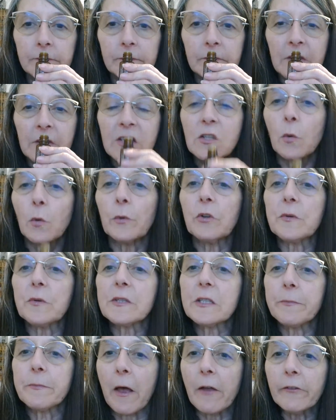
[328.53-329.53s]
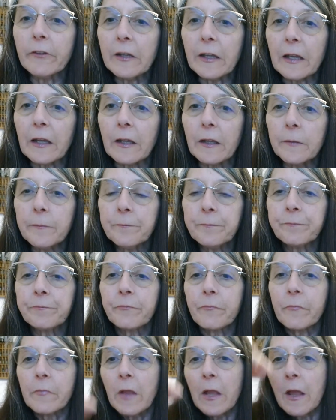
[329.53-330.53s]
So when you smell it in,
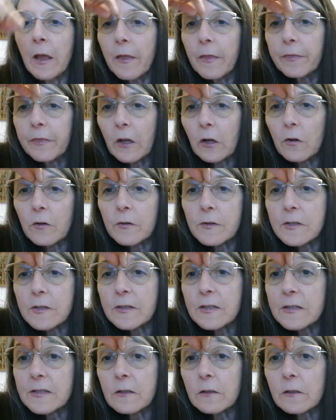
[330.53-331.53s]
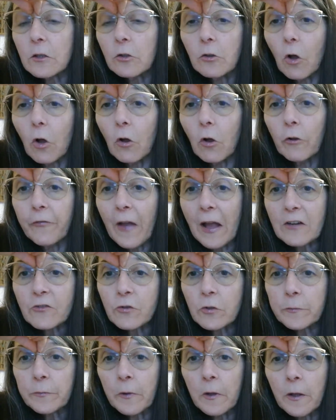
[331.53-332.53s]
there's this little
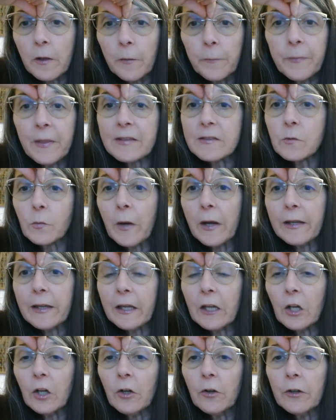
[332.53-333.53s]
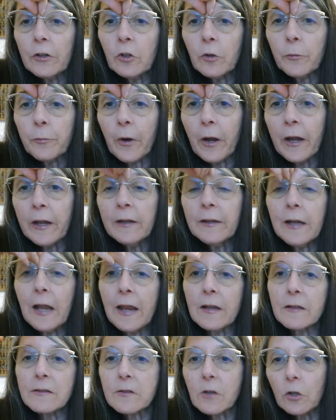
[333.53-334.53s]
olfactory bulb that's right here in your brain,
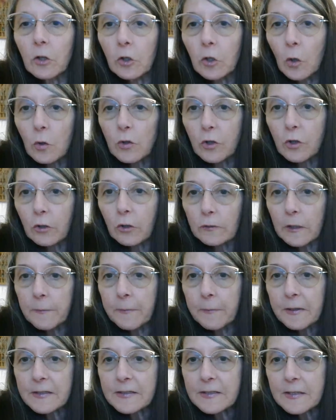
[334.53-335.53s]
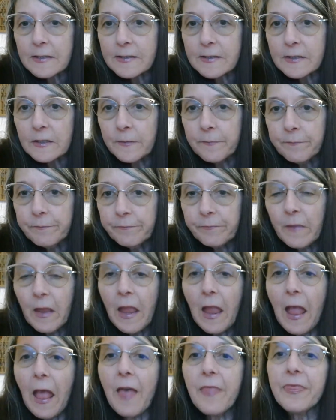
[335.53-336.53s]
and it's going to go to your limbic system,
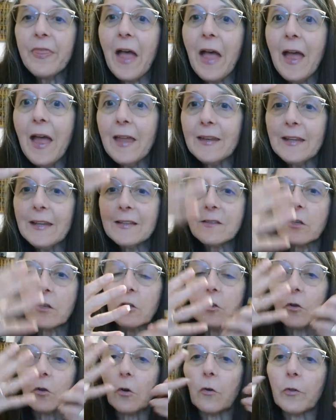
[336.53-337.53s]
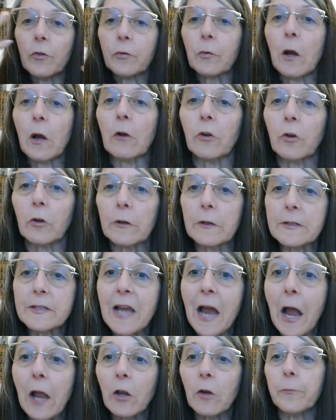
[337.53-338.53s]
and then it's going to go throughout your
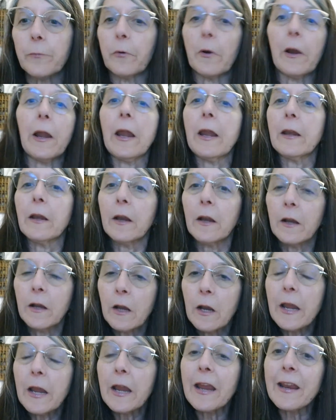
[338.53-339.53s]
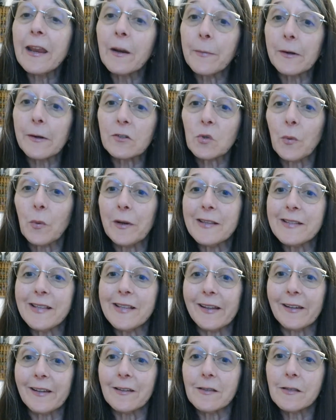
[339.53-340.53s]
entire brain in about 20
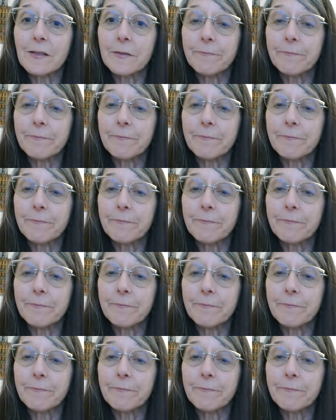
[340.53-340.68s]
seconds.